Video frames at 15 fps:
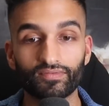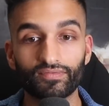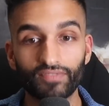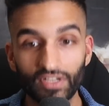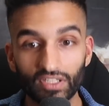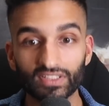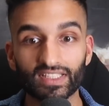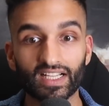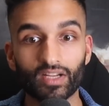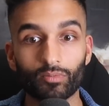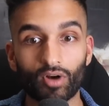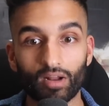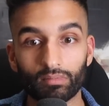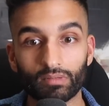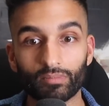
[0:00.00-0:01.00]
feels like a
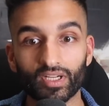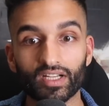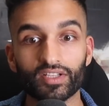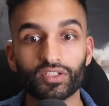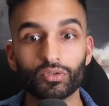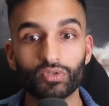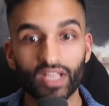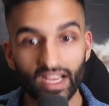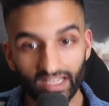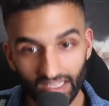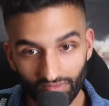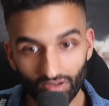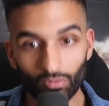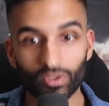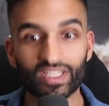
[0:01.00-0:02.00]
problem because you take
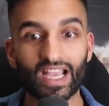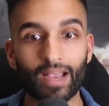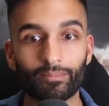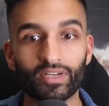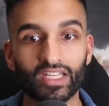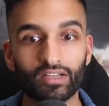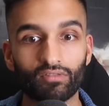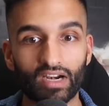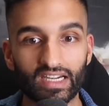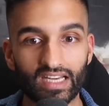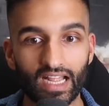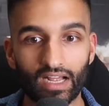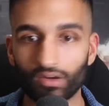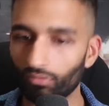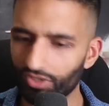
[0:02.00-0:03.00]
even what's happening right
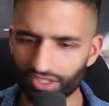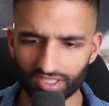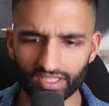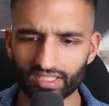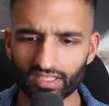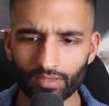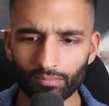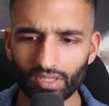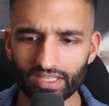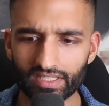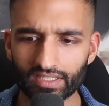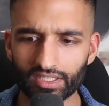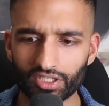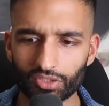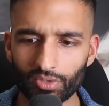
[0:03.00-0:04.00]
now, which is this
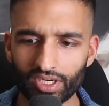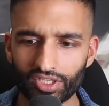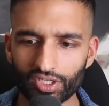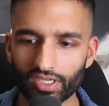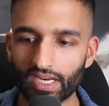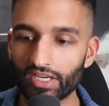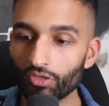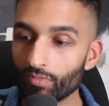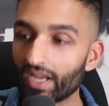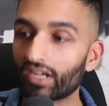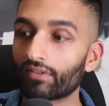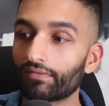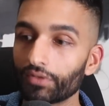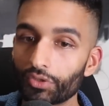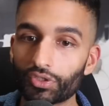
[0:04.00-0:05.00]
unpleasant situation, and you make
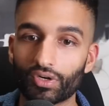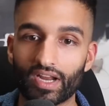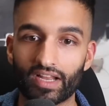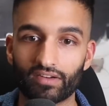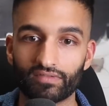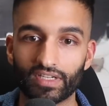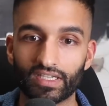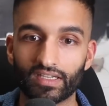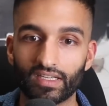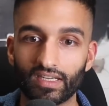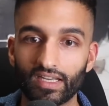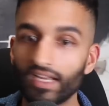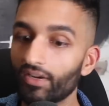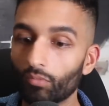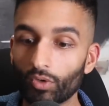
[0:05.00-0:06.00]
a future out of it.
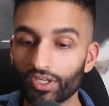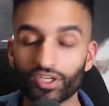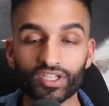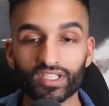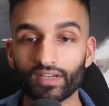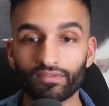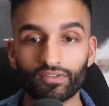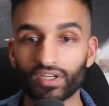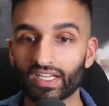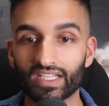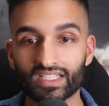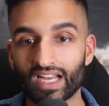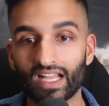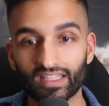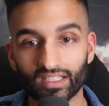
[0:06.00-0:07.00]
What you're suffering
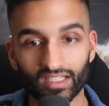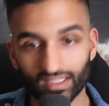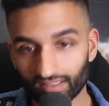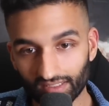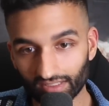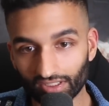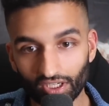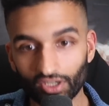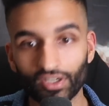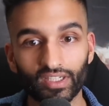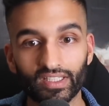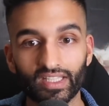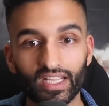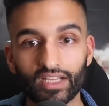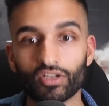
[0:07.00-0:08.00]
is not the
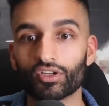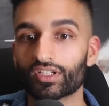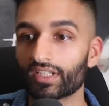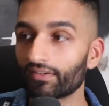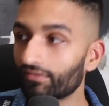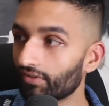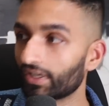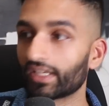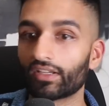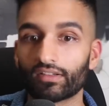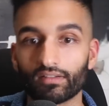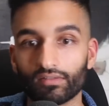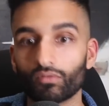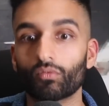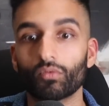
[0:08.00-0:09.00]
current thing. You're suffering
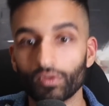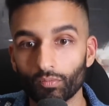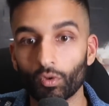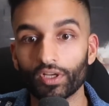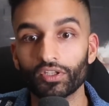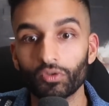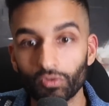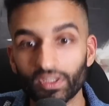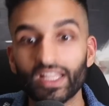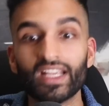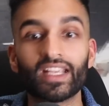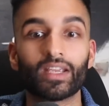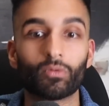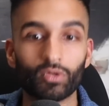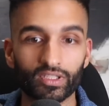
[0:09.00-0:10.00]
what you
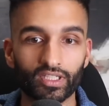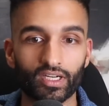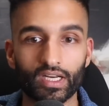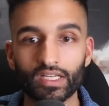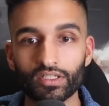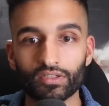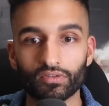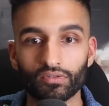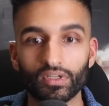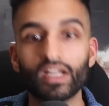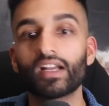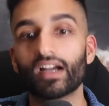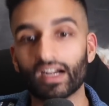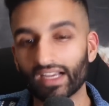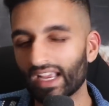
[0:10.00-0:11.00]
think it will turn into.
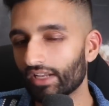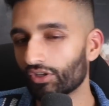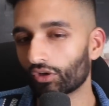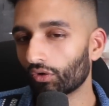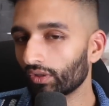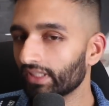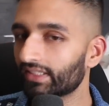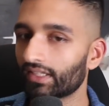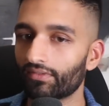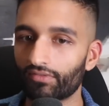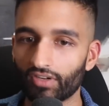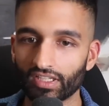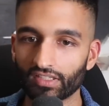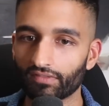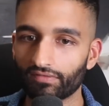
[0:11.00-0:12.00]
Again, you're only
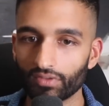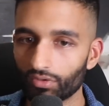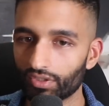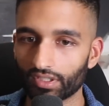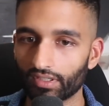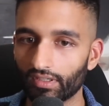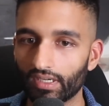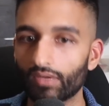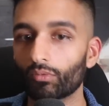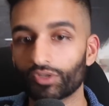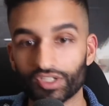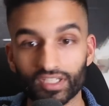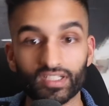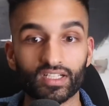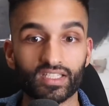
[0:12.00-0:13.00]
suffering the future,
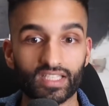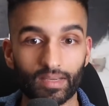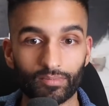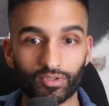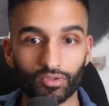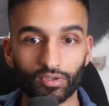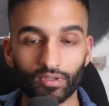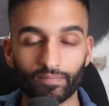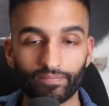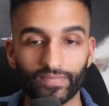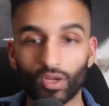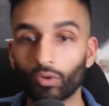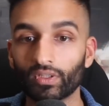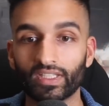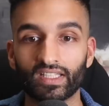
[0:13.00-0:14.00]
which is conceptual,
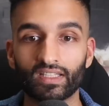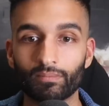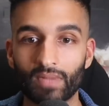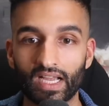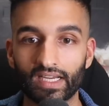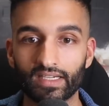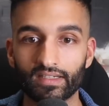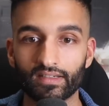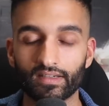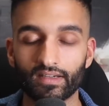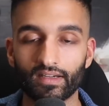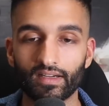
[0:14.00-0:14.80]
only in the mind.